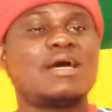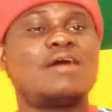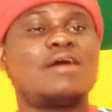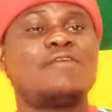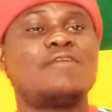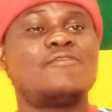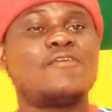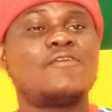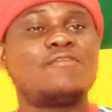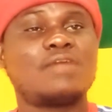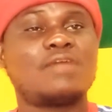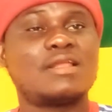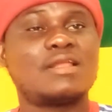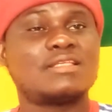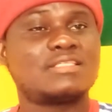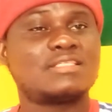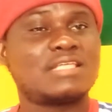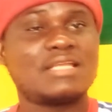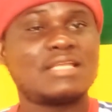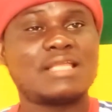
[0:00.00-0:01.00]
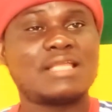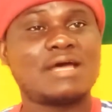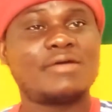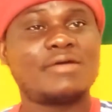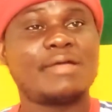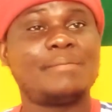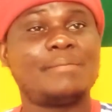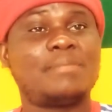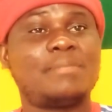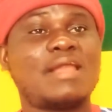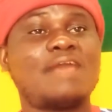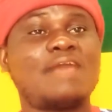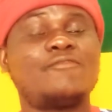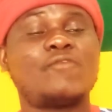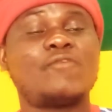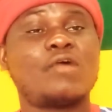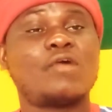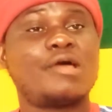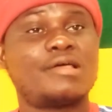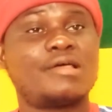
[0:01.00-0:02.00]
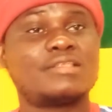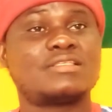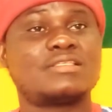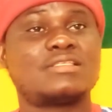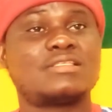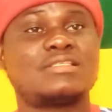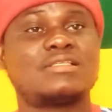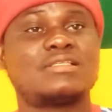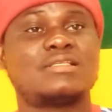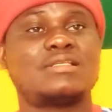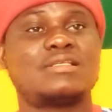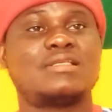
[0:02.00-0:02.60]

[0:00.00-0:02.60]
our forefathers sat down and planned for us.